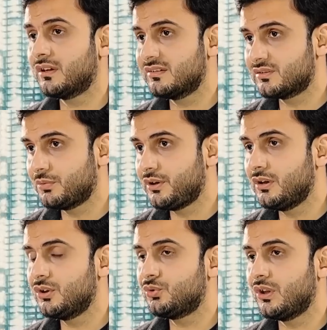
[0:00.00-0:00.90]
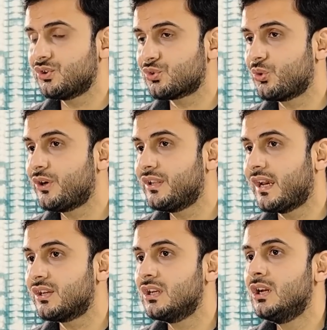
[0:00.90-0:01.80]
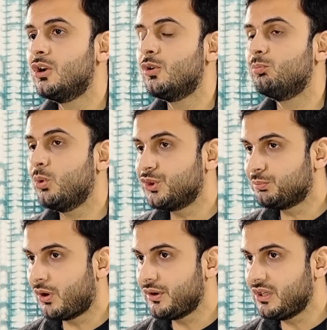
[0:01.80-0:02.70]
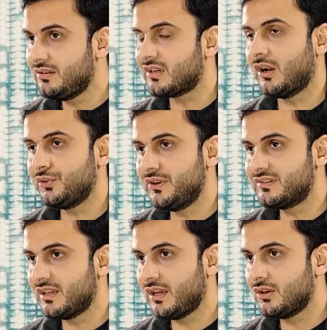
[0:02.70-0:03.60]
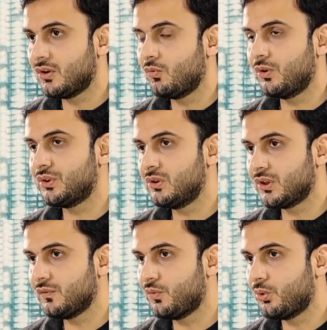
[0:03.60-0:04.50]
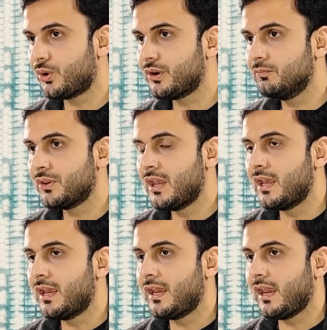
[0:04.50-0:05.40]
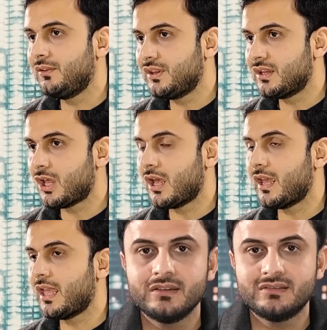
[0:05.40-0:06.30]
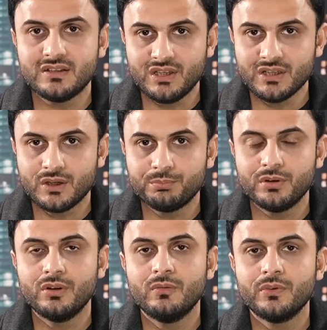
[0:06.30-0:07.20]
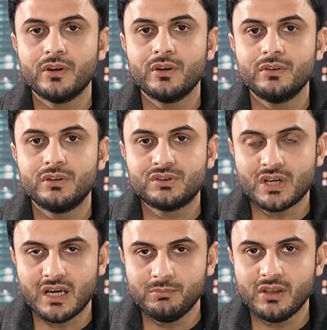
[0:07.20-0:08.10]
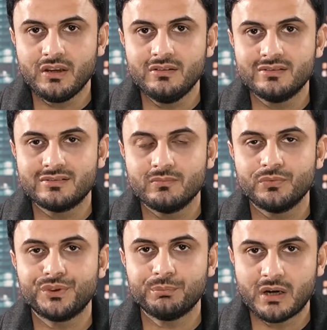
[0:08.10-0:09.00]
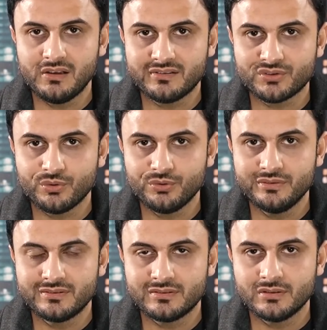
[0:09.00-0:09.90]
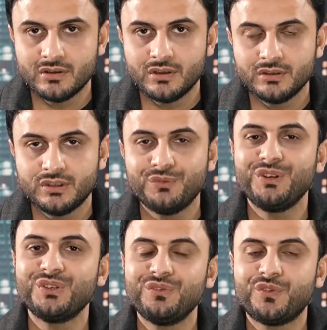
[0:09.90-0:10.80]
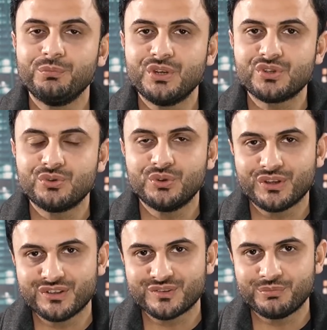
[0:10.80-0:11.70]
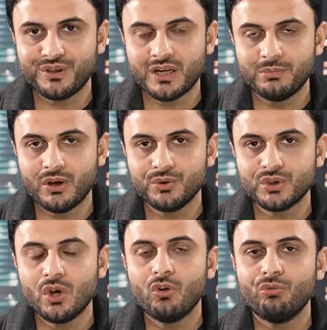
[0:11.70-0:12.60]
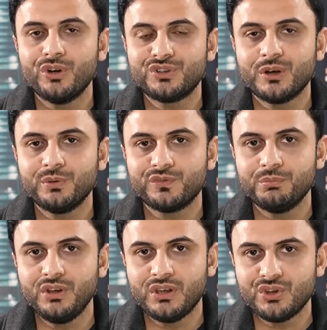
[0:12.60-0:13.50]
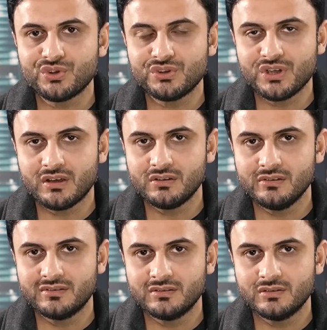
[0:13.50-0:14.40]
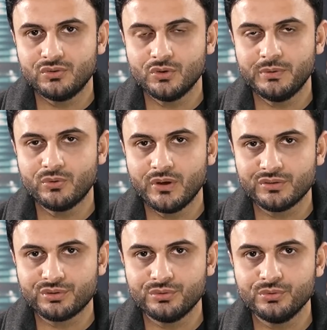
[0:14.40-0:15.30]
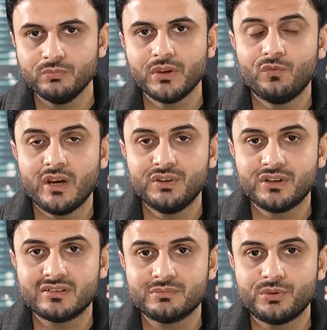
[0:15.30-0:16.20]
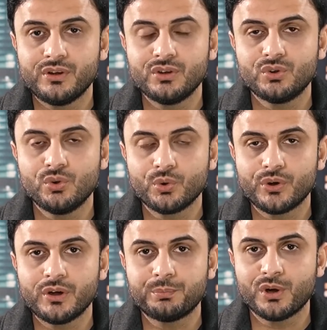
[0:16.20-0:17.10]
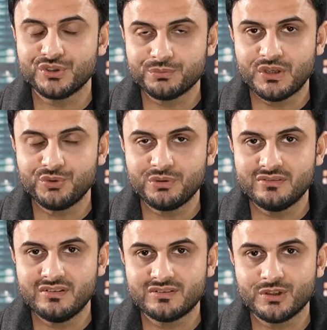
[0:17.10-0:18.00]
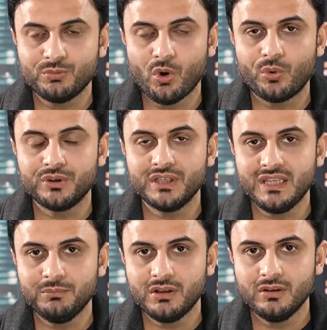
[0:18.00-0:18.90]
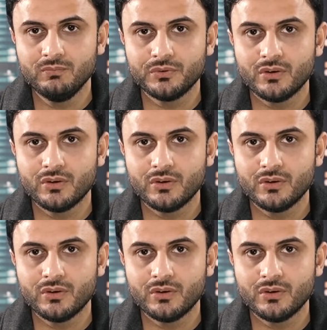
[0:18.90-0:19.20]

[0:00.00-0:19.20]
the customer to ensure that both the parties understand what they're looking for, and then setting up the timelines, the milestones, giving the information to the customer about what type of communication channels you'll be going through, invite the customer to your project management system over the email,